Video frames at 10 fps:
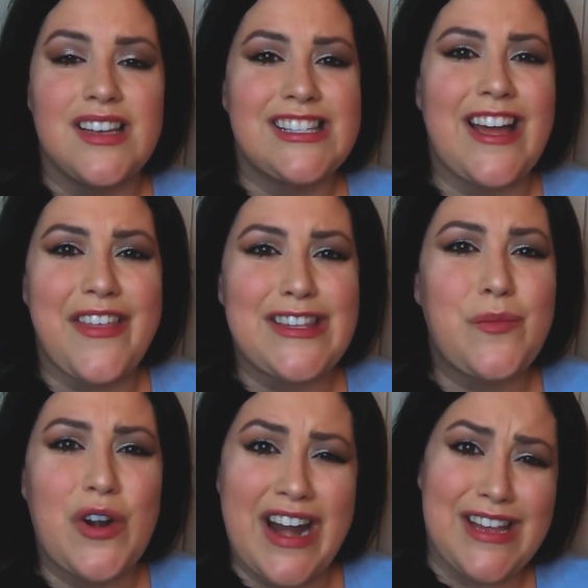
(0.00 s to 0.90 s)
See how that's
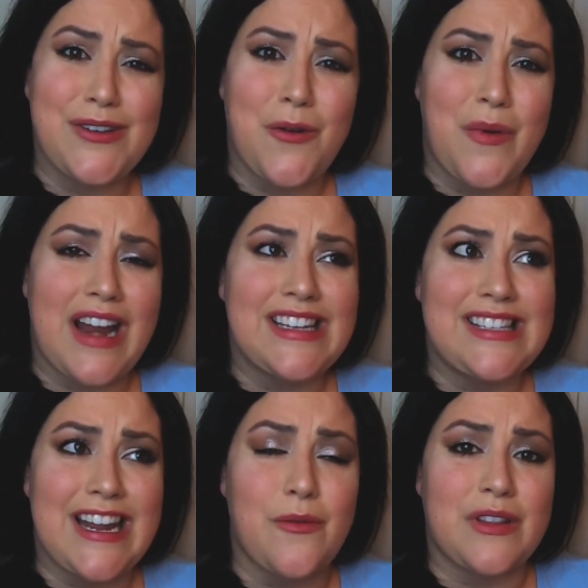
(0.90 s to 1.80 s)
more nasal when I
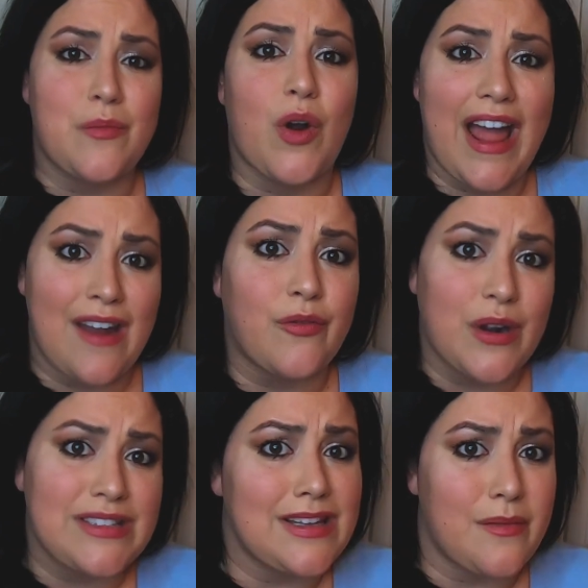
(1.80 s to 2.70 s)
sing it with more head
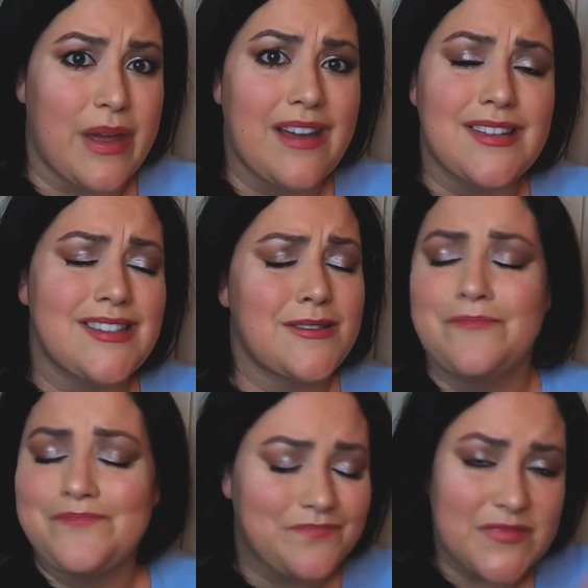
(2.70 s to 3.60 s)
voice in the mix?
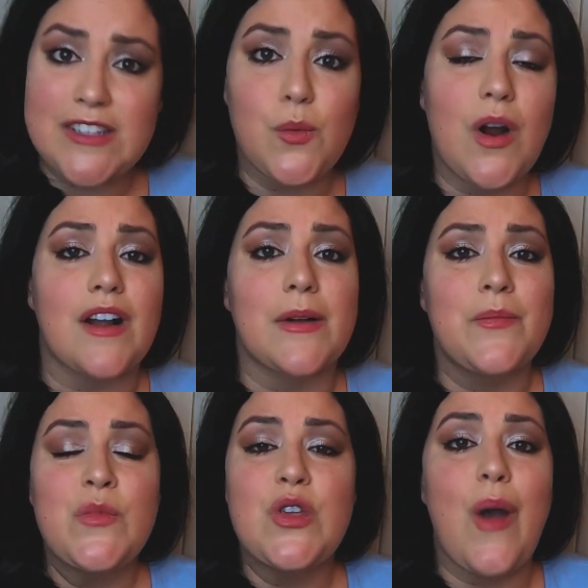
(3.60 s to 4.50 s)
Doesn't work.
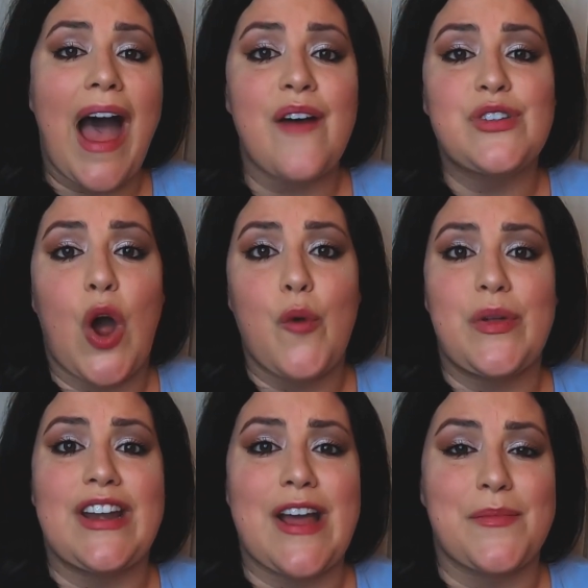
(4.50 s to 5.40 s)
You have to
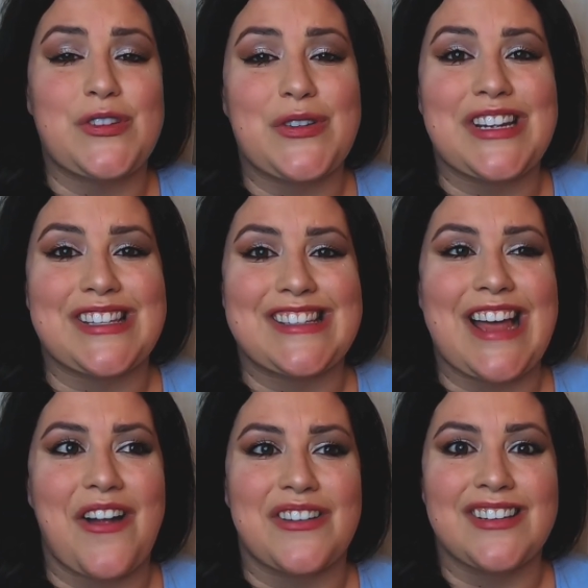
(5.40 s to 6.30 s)
open it up so it doesn't
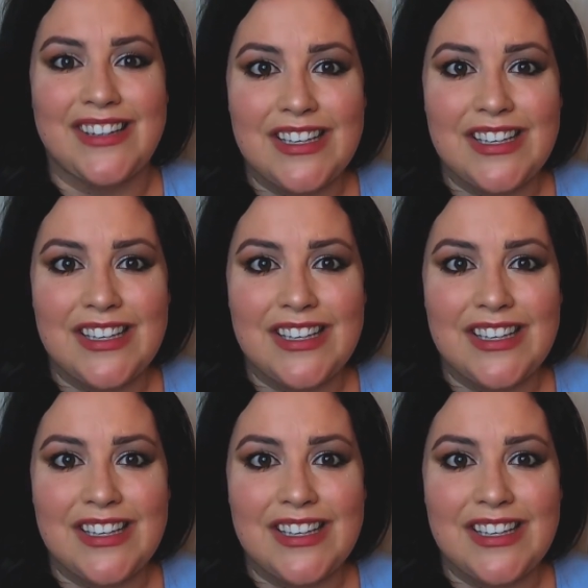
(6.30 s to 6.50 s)
sound